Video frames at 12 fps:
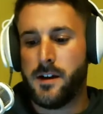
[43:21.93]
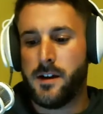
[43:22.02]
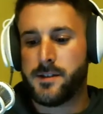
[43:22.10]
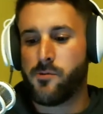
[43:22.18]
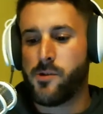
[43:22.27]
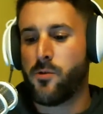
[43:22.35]

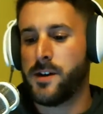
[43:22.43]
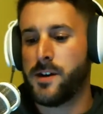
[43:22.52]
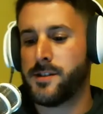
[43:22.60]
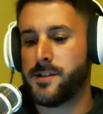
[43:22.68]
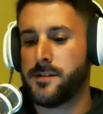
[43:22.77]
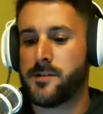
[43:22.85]
It's a great
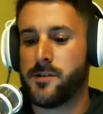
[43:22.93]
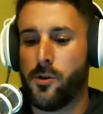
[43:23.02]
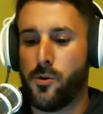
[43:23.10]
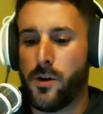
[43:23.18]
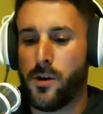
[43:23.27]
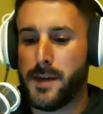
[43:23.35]
question.
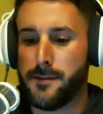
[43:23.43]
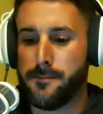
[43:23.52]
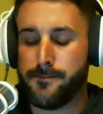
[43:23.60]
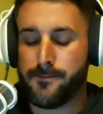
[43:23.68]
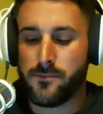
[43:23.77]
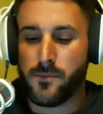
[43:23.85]
So I
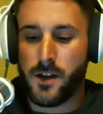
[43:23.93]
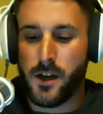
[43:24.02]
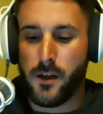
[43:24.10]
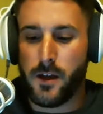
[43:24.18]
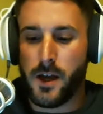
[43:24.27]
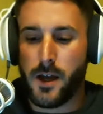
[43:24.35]
mean,
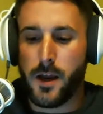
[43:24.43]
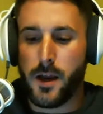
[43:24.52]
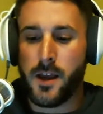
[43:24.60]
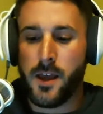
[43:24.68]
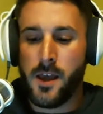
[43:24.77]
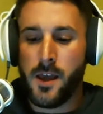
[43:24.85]

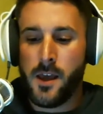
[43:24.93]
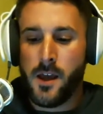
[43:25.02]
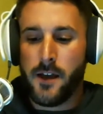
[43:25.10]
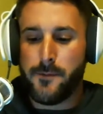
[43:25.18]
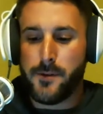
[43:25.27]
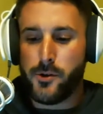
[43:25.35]
I've
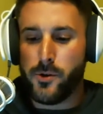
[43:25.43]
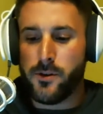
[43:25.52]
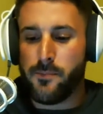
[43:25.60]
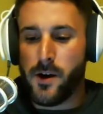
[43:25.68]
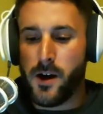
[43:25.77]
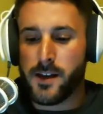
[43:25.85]
been doing
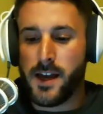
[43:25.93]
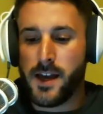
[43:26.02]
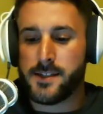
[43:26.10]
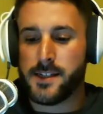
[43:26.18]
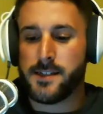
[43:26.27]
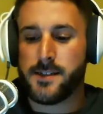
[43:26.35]
the
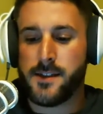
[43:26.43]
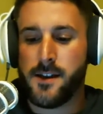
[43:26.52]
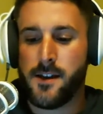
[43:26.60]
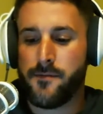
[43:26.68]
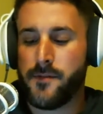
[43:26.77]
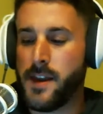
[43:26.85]
podcasting
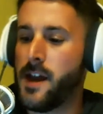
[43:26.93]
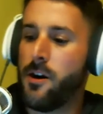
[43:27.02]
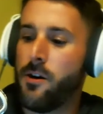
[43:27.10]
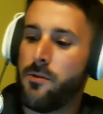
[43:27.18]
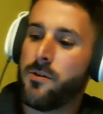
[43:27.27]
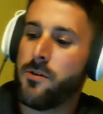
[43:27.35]
stuff
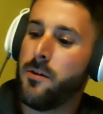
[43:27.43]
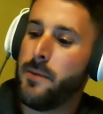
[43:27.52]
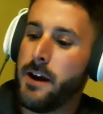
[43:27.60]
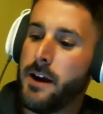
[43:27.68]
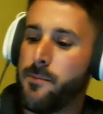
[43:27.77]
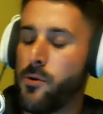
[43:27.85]
now on
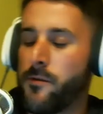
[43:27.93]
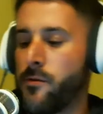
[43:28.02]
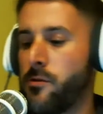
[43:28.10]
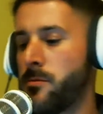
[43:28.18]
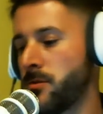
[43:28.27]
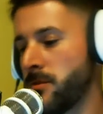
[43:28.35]
Matt Report
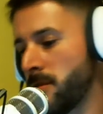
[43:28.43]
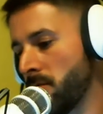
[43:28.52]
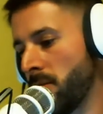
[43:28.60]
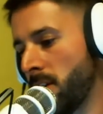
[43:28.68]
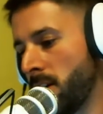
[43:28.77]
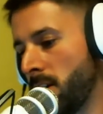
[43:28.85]
for almost
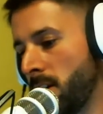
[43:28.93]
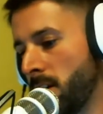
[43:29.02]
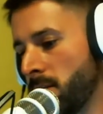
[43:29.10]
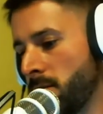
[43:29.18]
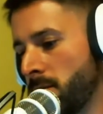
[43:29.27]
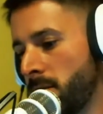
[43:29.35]
3
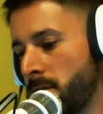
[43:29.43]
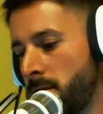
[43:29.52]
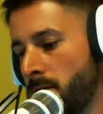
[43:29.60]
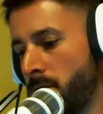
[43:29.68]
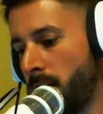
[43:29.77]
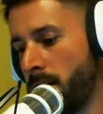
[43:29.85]
years,
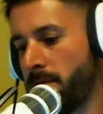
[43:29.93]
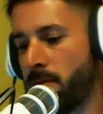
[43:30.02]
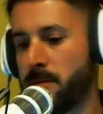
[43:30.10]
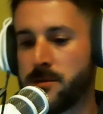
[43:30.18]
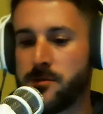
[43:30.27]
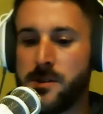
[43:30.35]
2.5,
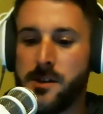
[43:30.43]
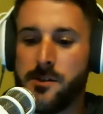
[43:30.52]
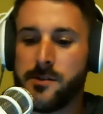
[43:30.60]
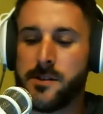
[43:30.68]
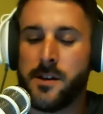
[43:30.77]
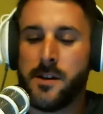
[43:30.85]
almost 3
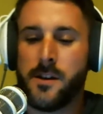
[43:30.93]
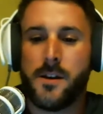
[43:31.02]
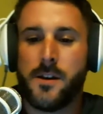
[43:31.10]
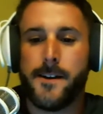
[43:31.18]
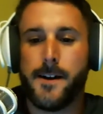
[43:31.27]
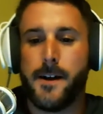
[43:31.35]
years.
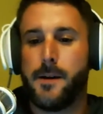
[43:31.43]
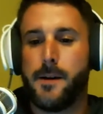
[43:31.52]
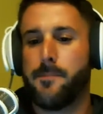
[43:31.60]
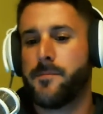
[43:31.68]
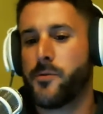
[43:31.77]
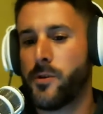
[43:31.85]

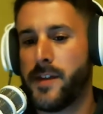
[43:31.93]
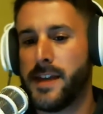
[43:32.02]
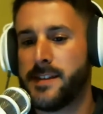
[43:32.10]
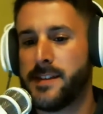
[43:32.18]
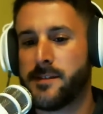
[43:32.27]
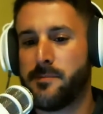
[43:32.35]
Sort of
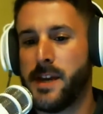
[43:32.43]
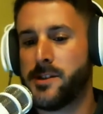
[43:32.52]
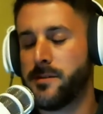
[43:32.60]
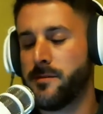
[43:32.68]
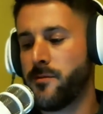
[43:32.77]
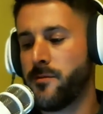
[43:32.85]

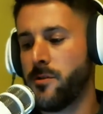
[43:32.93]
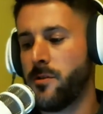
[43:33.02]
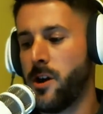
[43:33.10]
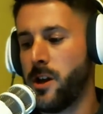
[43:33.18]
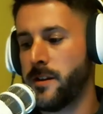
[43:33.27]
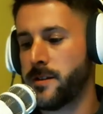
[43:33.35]
anticipation for
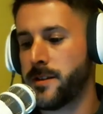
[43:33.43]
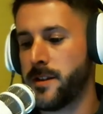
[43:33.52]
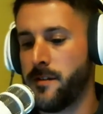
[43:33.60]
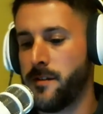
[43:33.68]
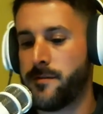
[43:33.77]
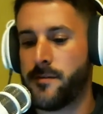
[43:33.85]
all of this
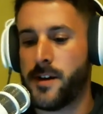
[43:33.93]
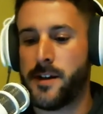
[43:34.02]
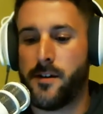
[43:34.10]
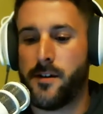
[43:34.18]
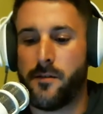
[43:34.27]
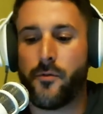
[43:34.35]
stuff,
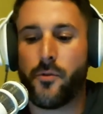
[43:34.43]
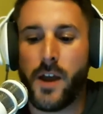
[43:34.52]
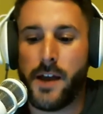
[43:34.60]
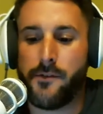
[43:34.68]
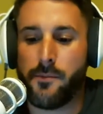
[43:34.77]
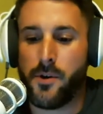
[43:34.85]
right? For
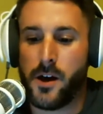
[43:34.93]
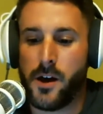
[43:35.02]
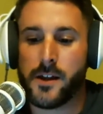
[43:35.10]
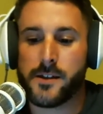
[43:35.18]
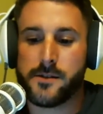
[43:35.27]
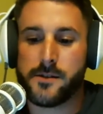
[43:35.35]
having
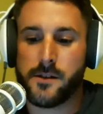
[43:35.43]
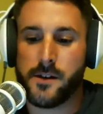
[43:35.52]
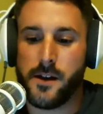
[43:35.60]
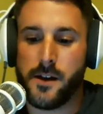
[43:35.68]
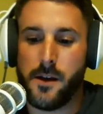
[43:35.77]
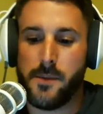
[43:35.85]
products
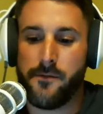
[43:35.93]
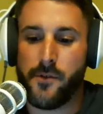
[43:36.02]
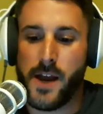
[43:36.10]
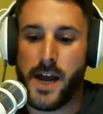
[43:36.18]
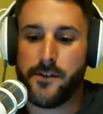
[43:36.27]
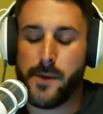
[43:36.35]
and
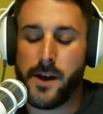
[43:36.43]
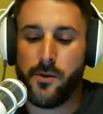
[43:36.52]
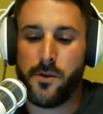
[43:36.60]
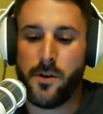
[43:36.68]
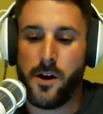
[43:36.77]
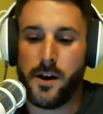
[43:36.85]
for having my
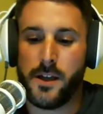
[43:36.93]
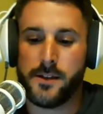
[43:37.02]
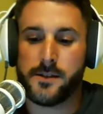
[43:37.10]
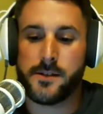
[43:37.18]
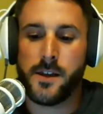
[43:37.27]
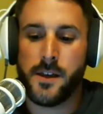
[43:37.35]
own
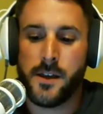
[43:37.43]
audience.